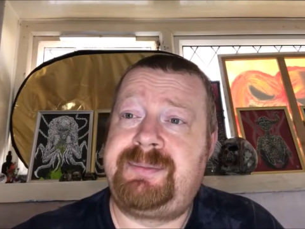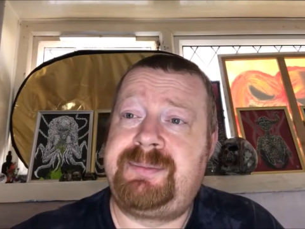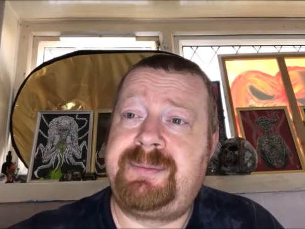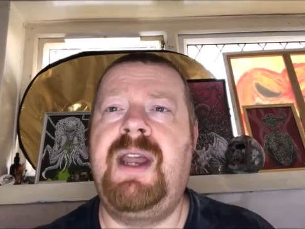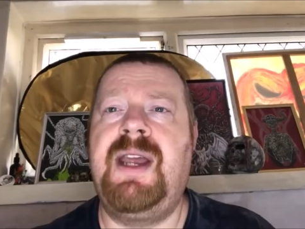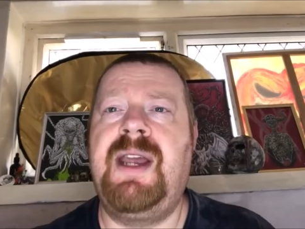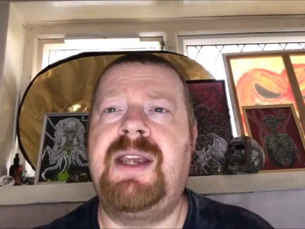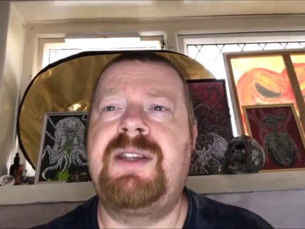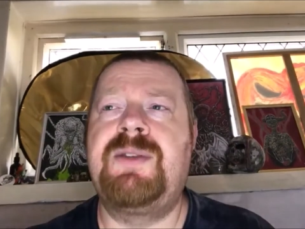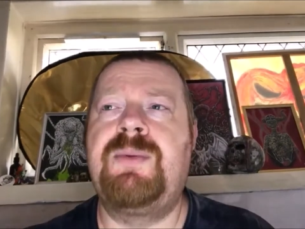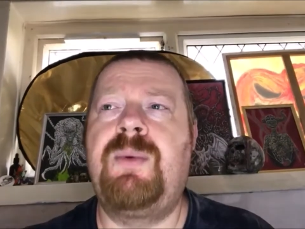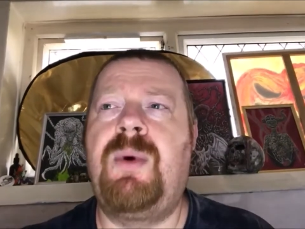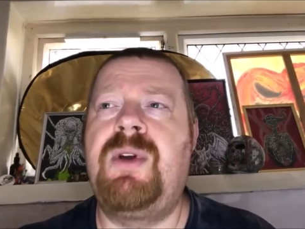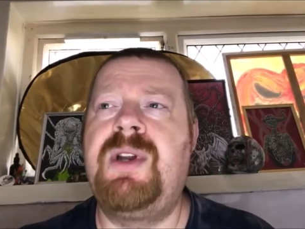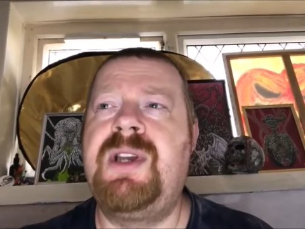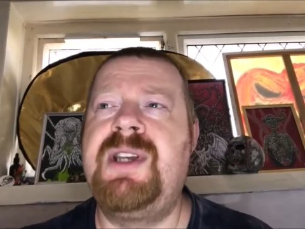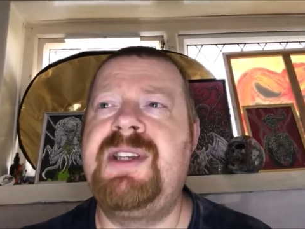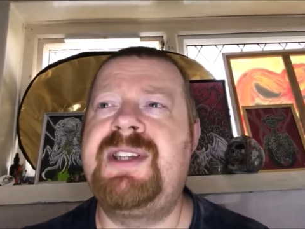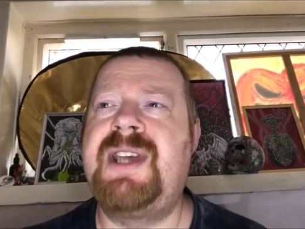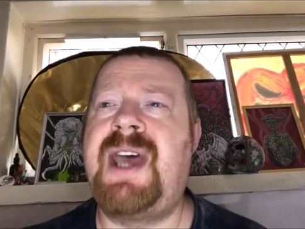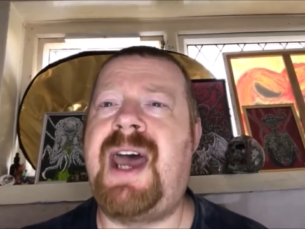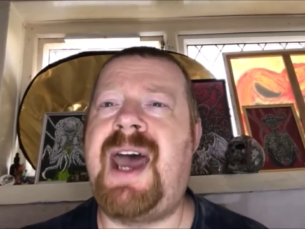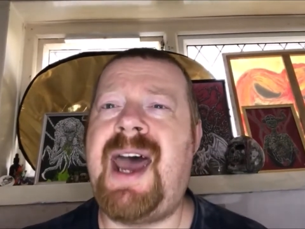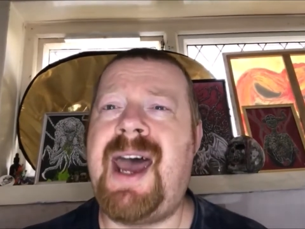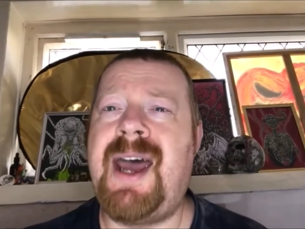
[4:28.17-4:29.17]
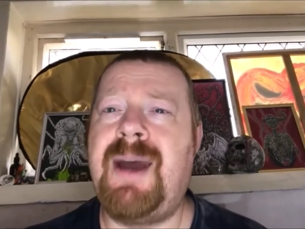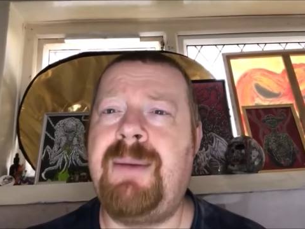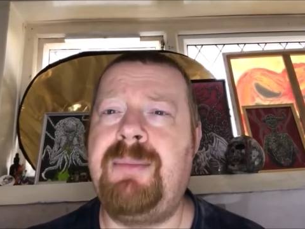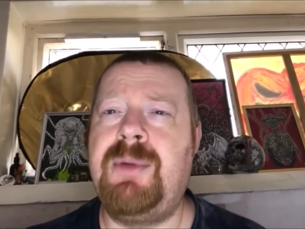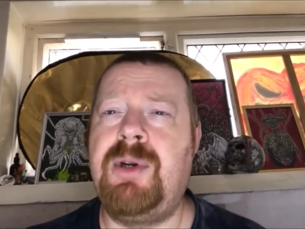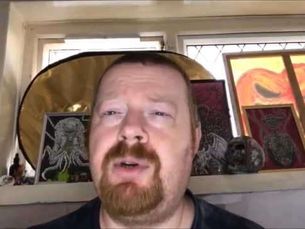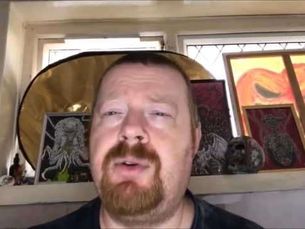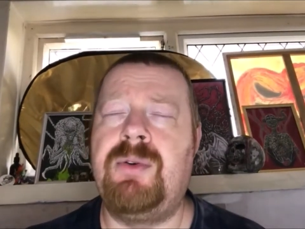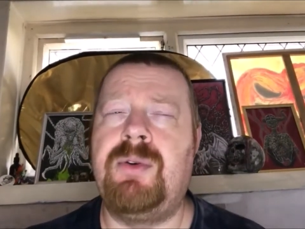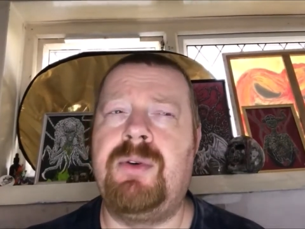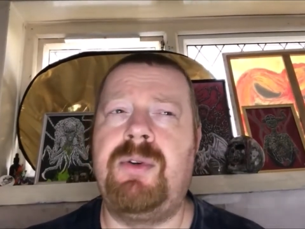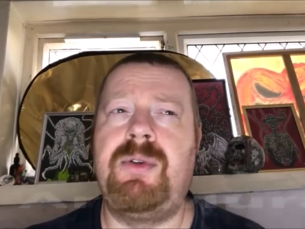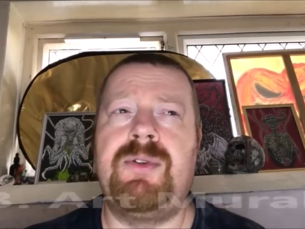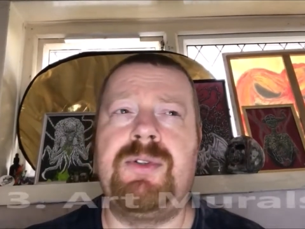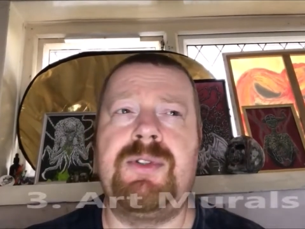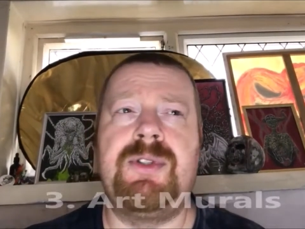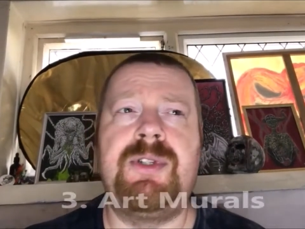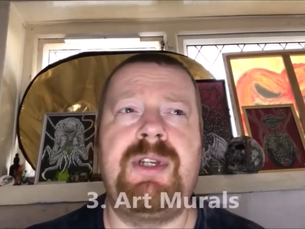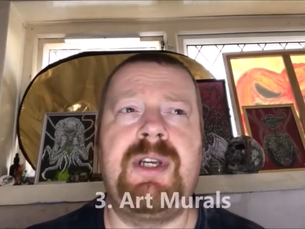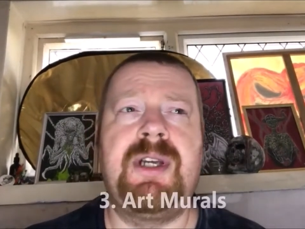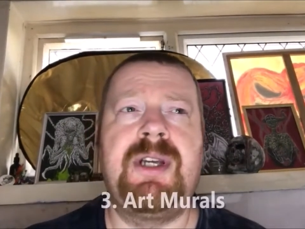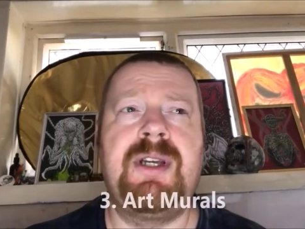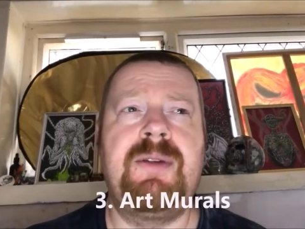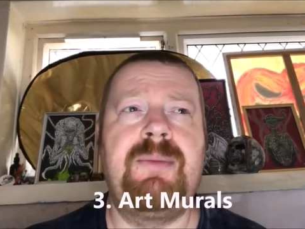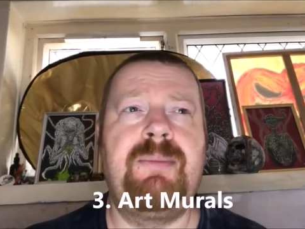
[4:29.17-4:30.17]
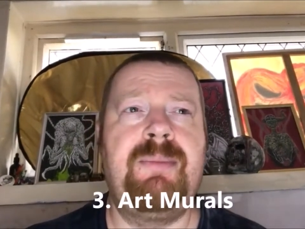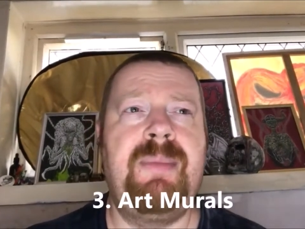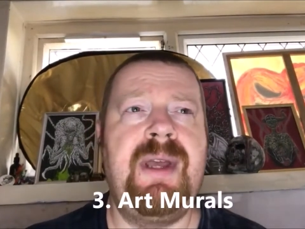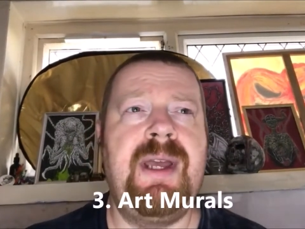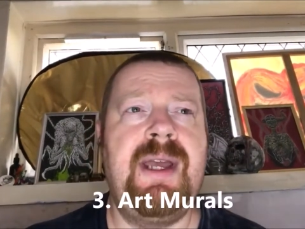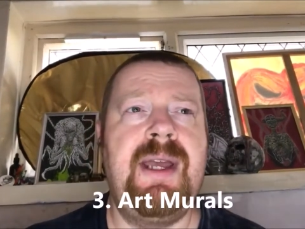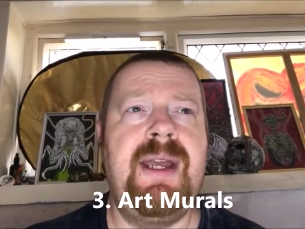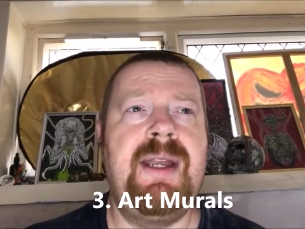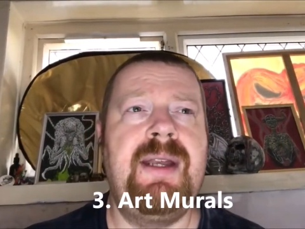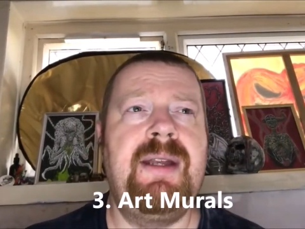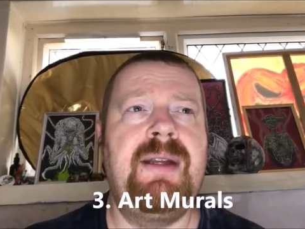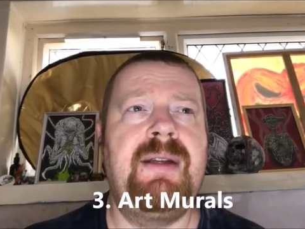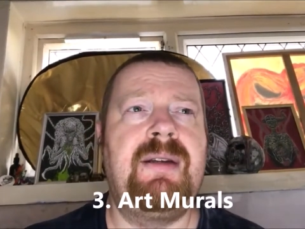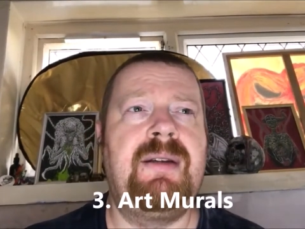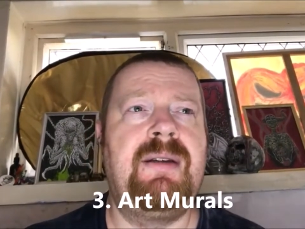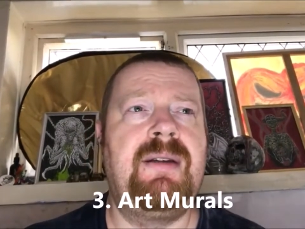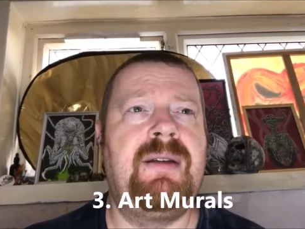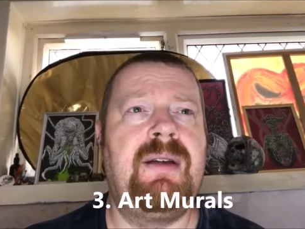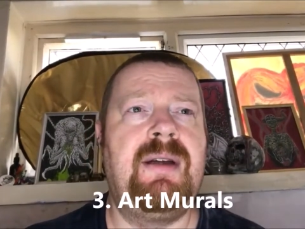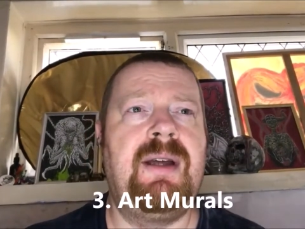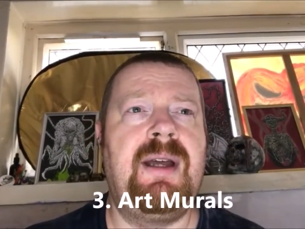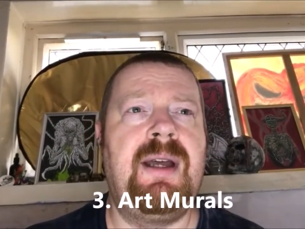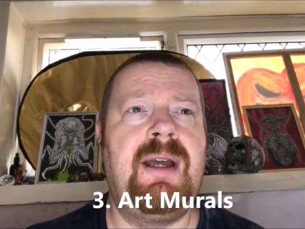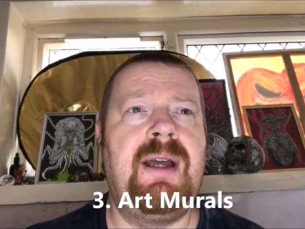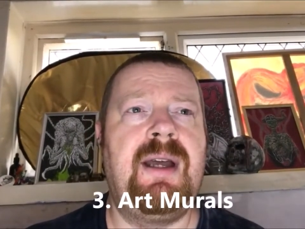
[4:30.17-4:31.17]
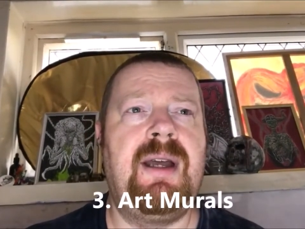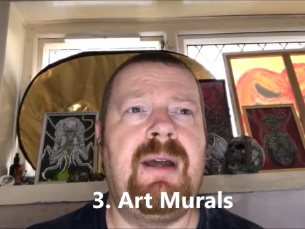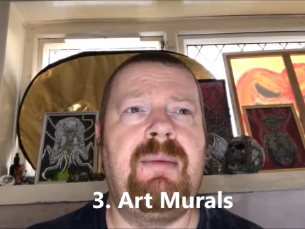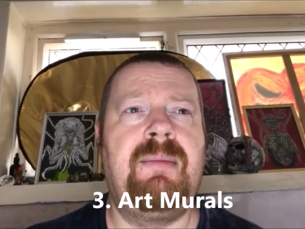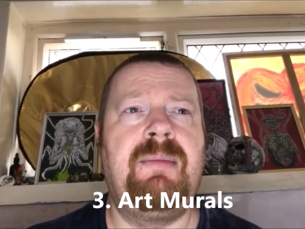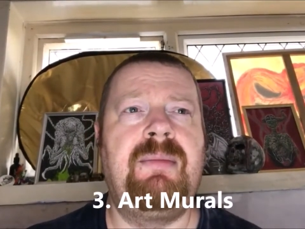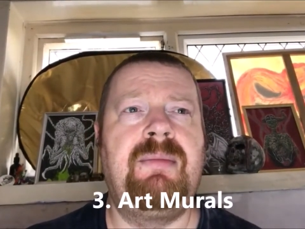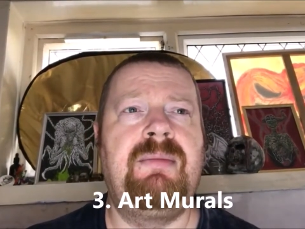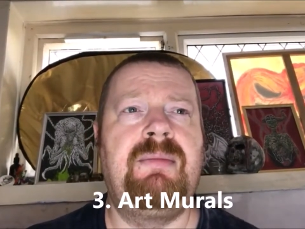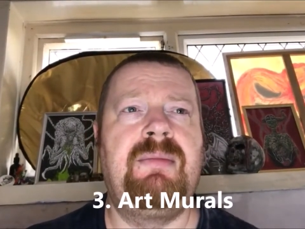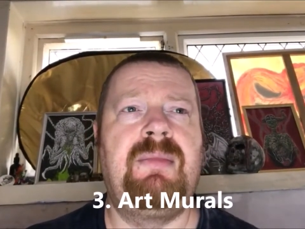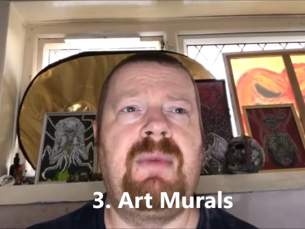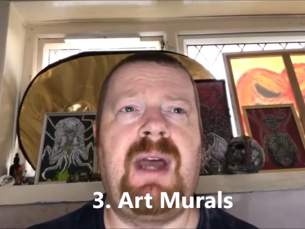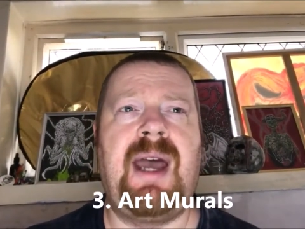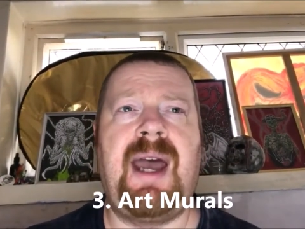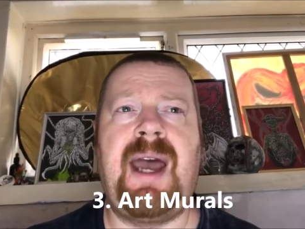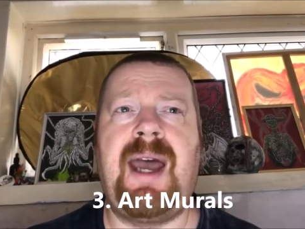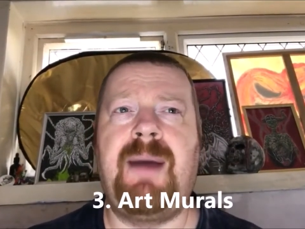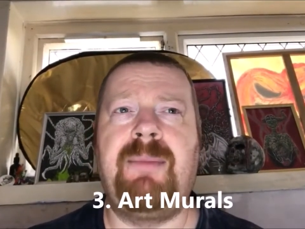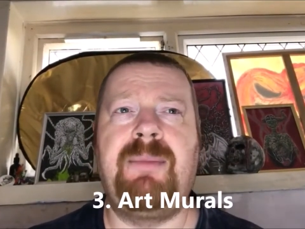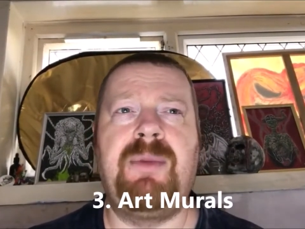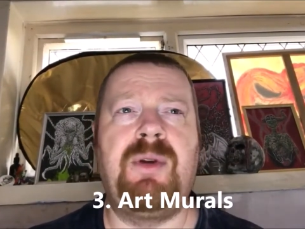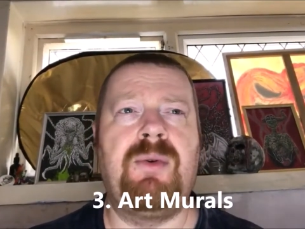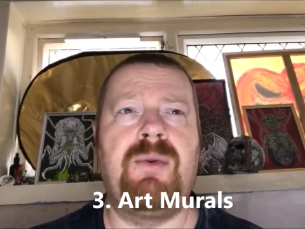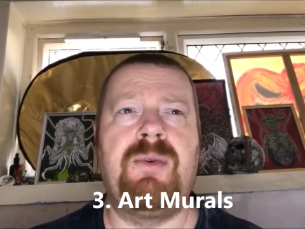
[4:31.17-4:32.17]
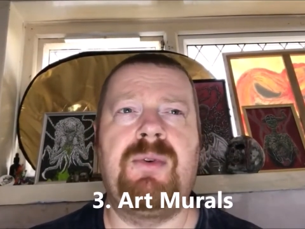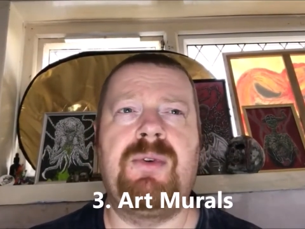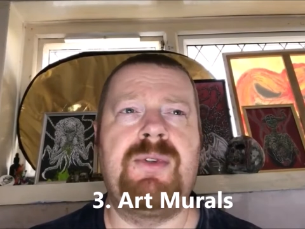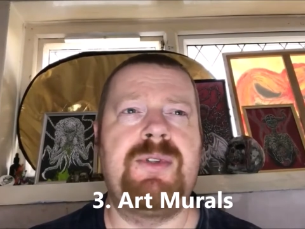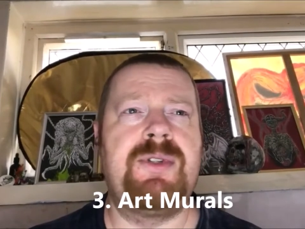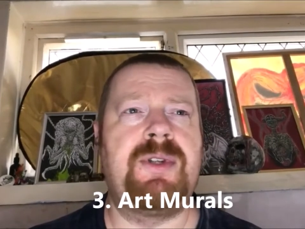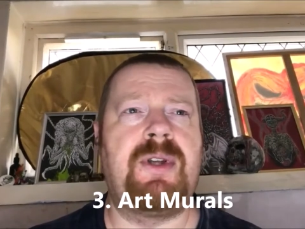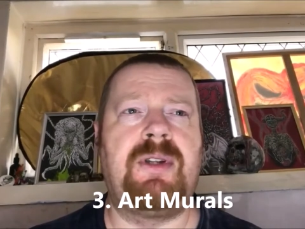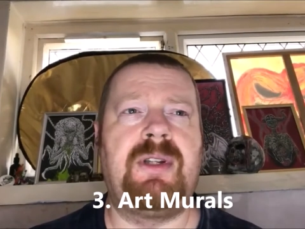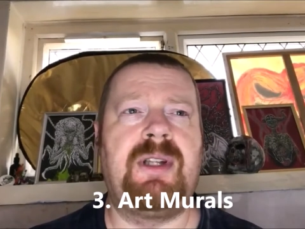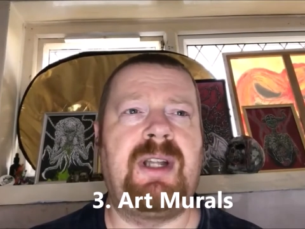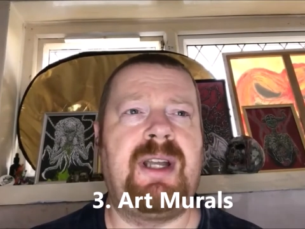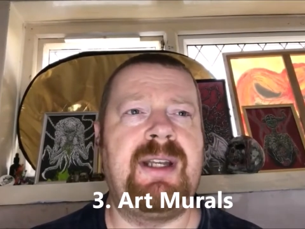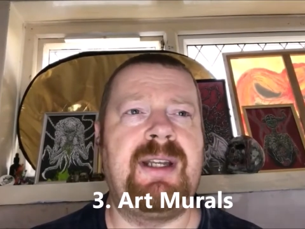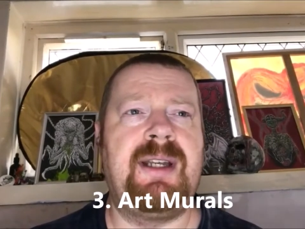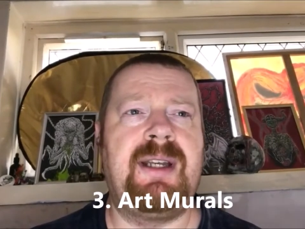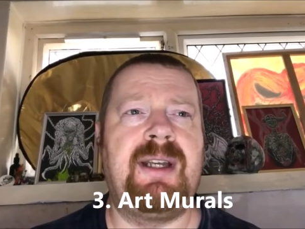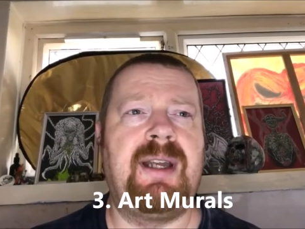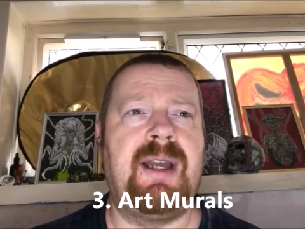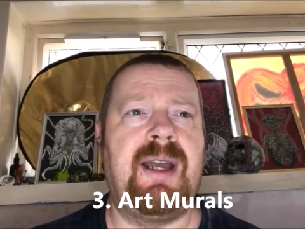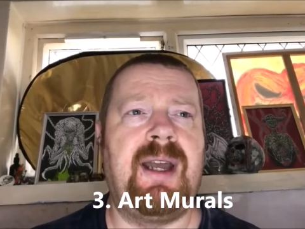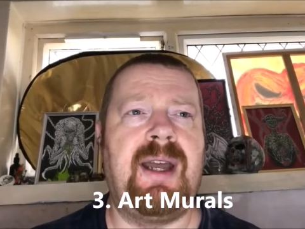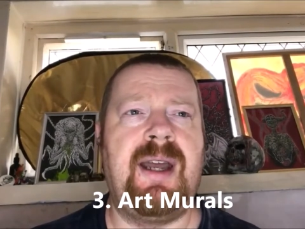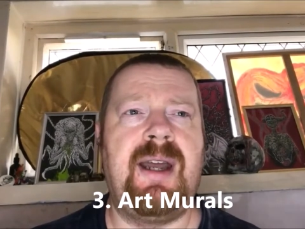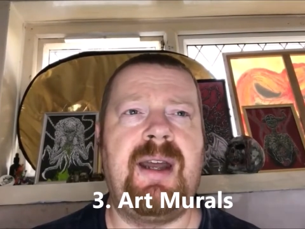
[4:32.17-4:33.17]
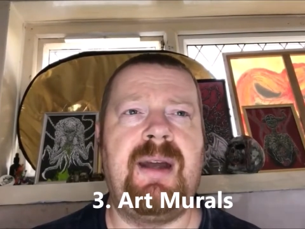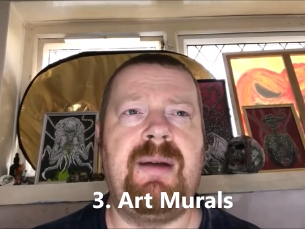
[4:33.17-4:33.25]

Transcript: The next one is art murals. You could paint art murals on like